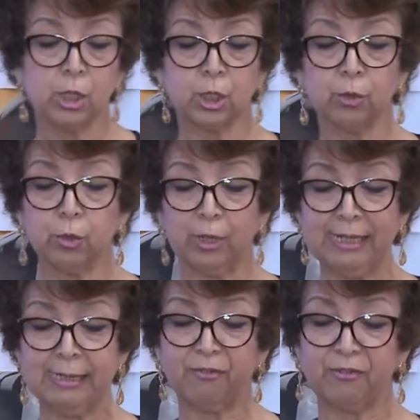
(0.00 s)
So
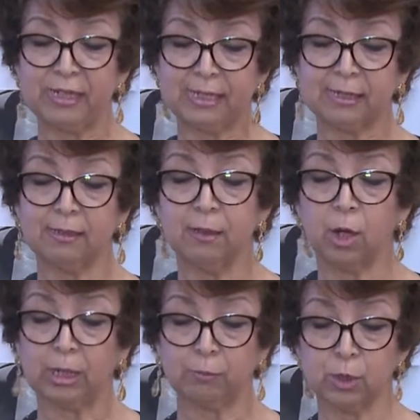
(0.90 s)
the Eid feast
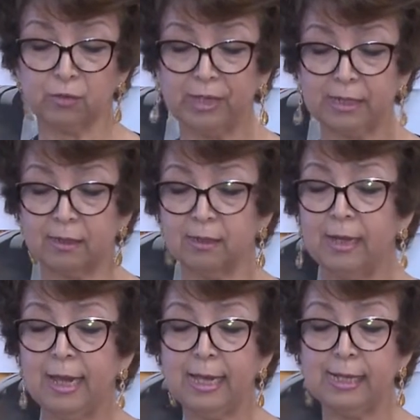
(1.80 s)
atmosphere